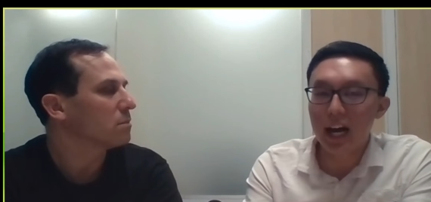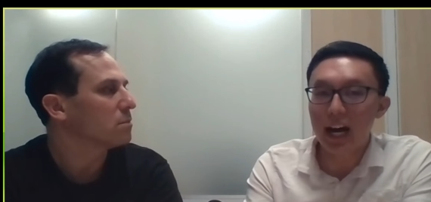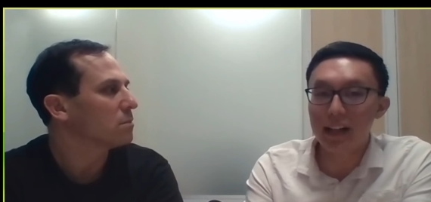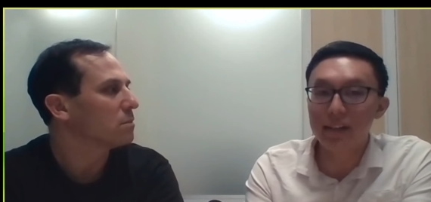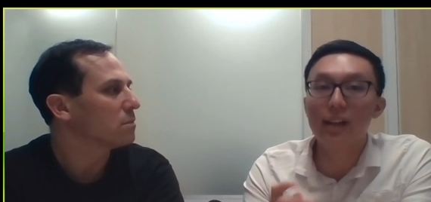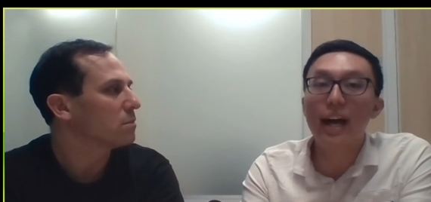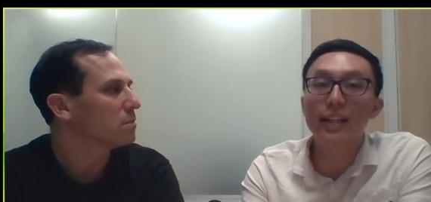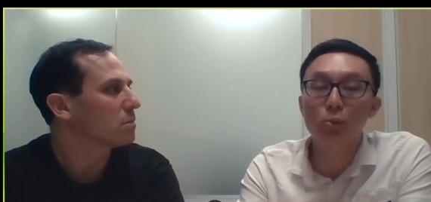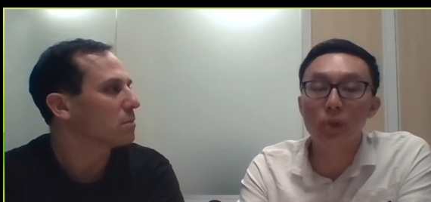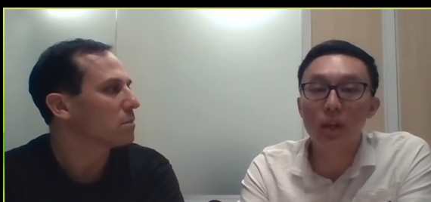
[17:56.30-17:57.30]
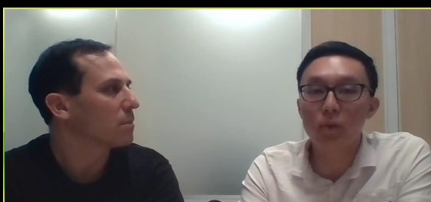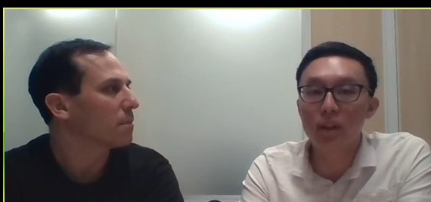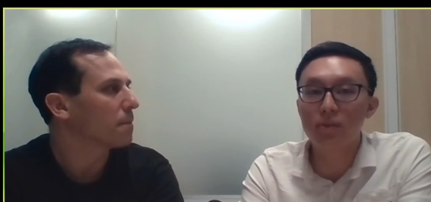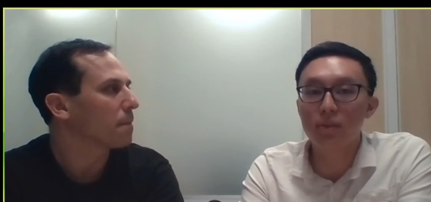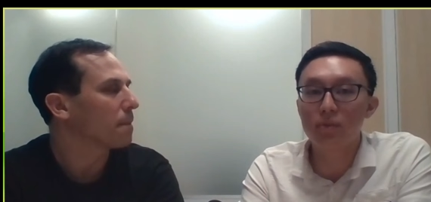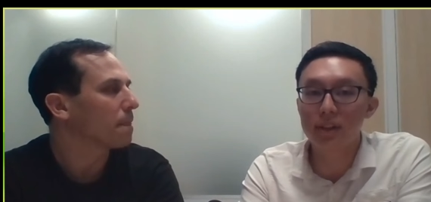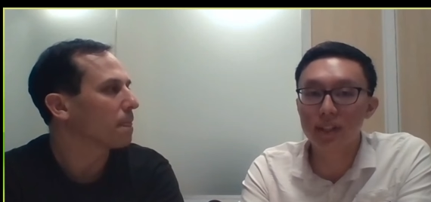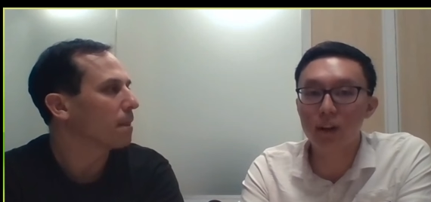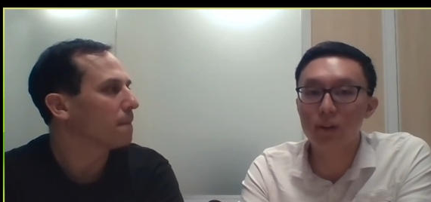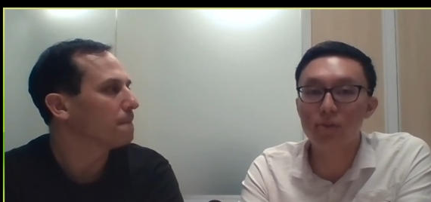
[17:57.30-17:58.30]
Speaker 1: uh, in our last week we funded
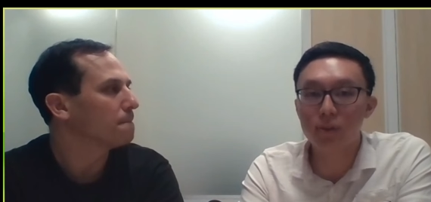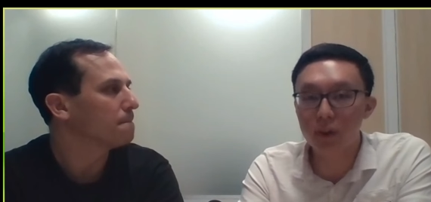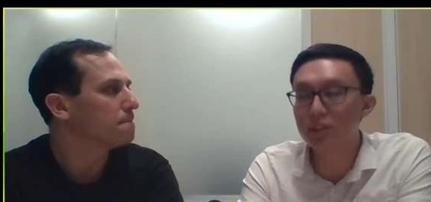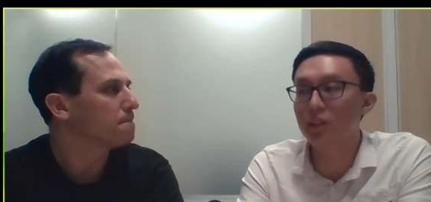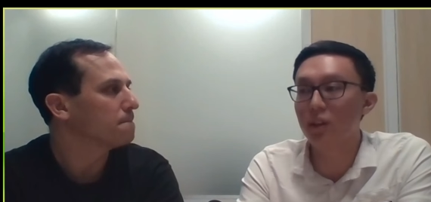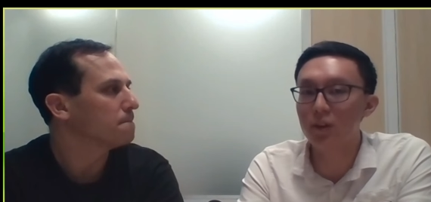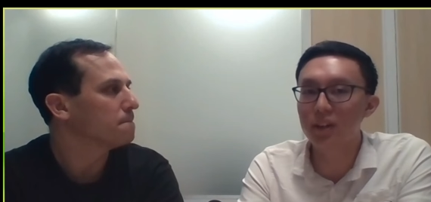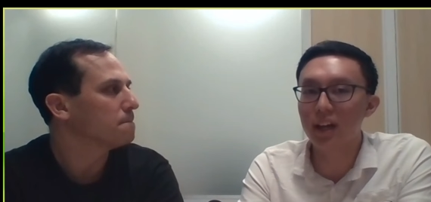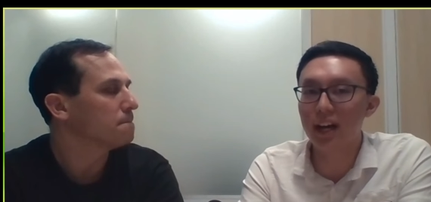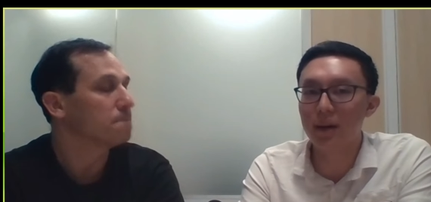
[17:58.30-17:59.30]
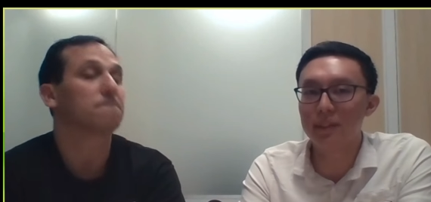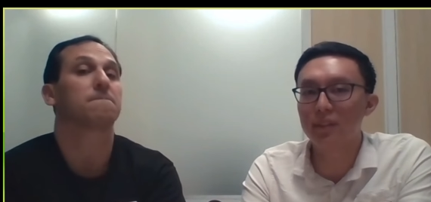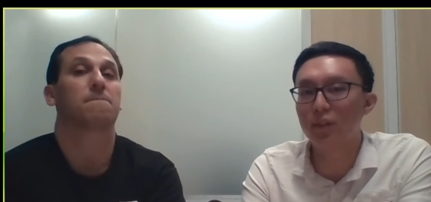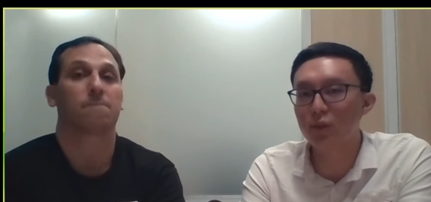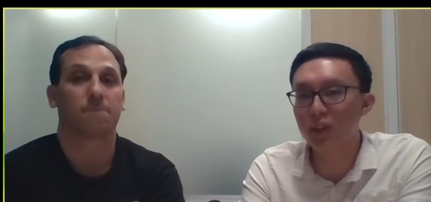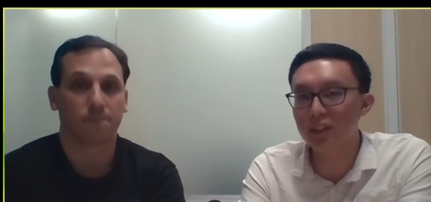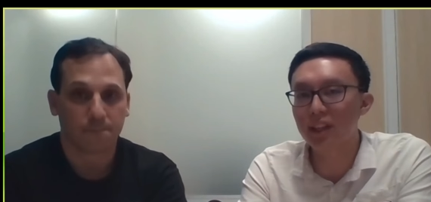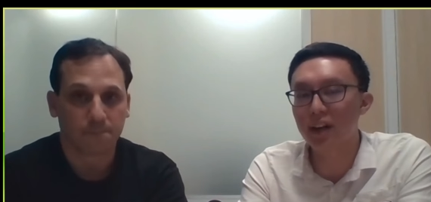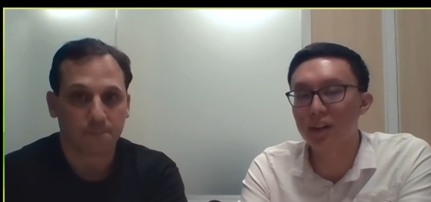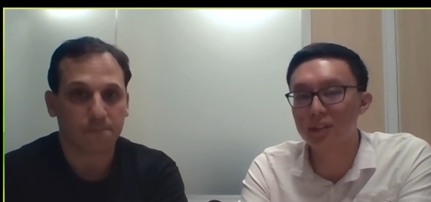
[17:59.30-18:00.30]
our first loan. Um, it's a three hundred
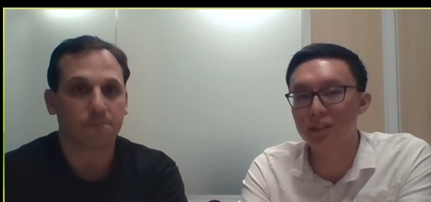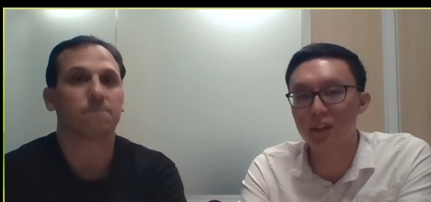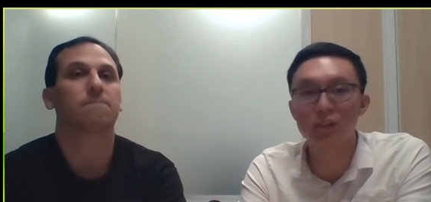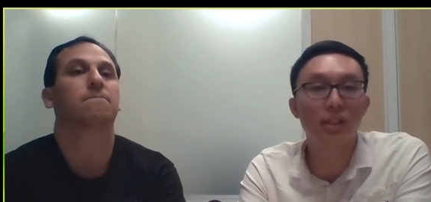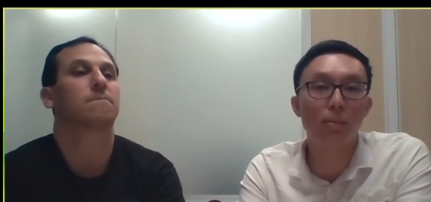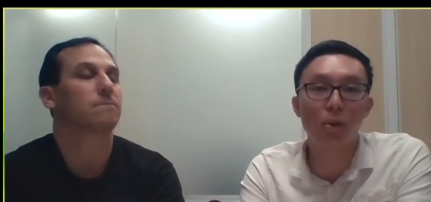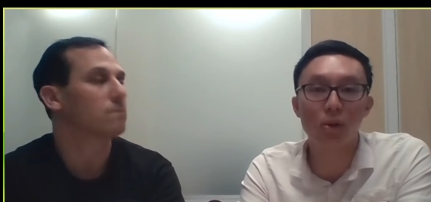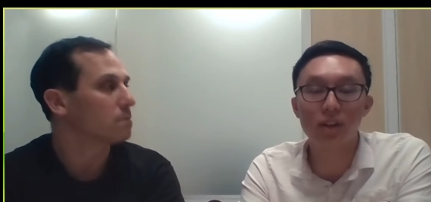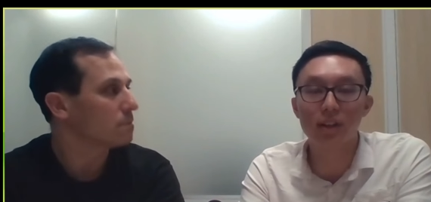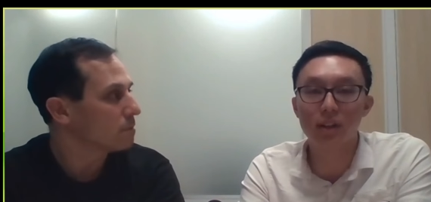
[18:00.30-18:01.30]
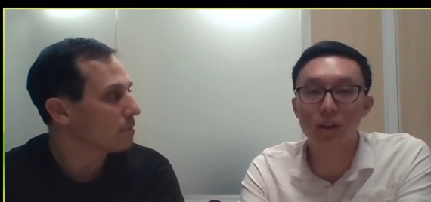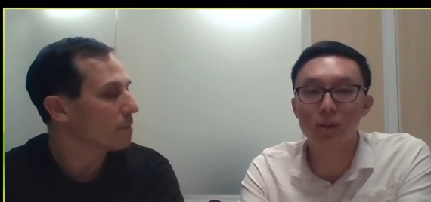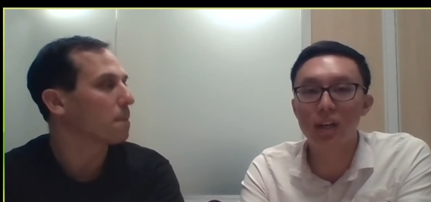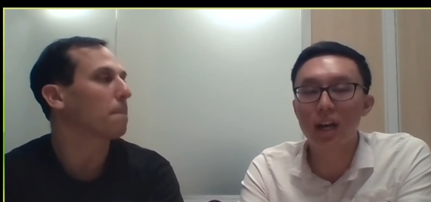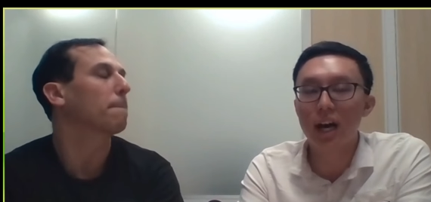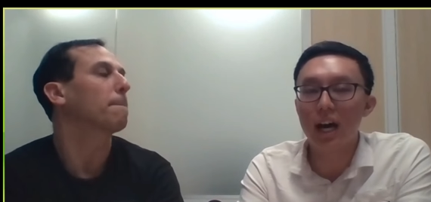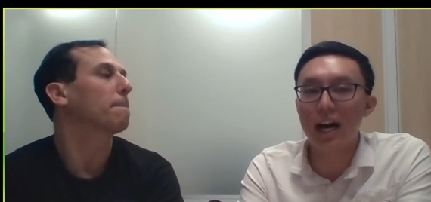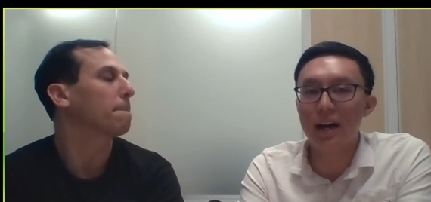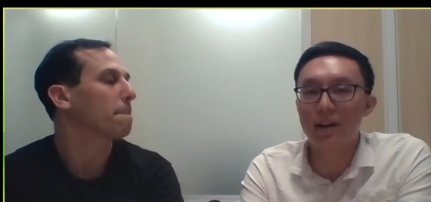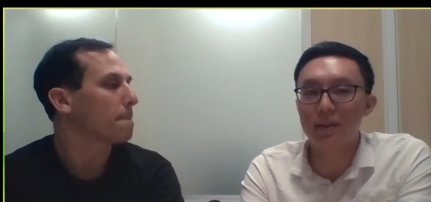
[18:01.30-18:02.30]
thousand dollars Singaporean loan
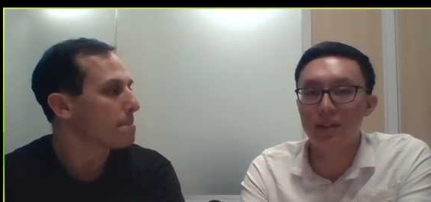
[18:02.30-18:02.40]
uh,